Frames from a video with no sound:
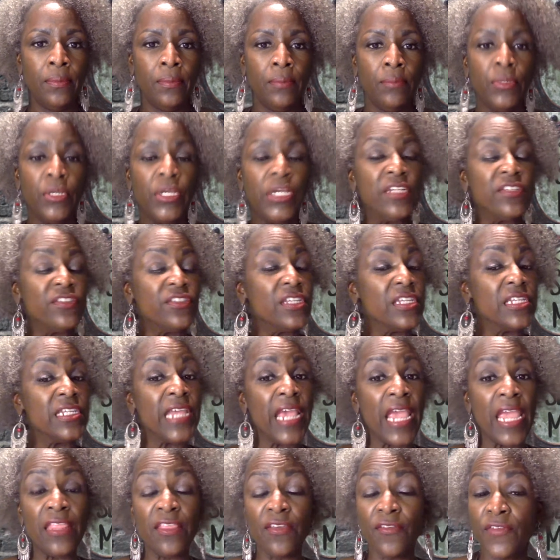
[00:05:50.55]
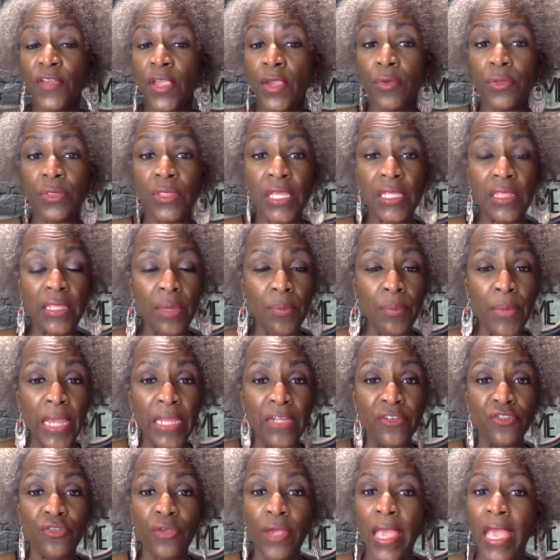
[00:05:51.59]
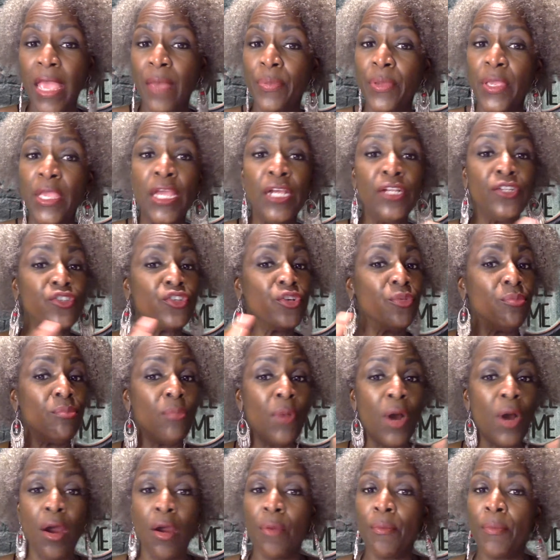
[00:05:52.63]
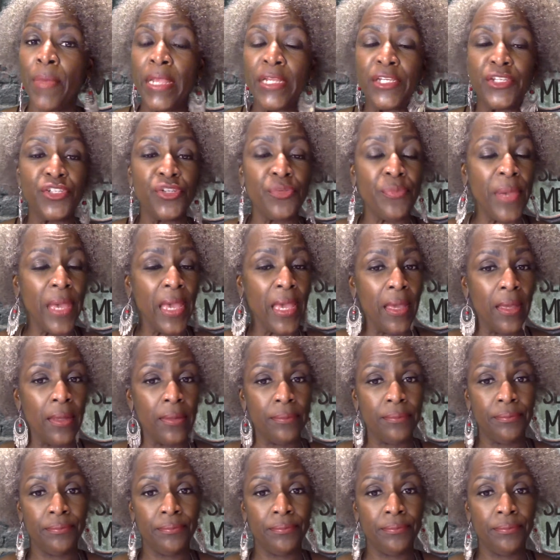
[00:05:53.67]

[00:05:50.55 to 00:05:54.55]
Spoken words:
Because today, the very thing that made you happy, tomorrow makes you mad.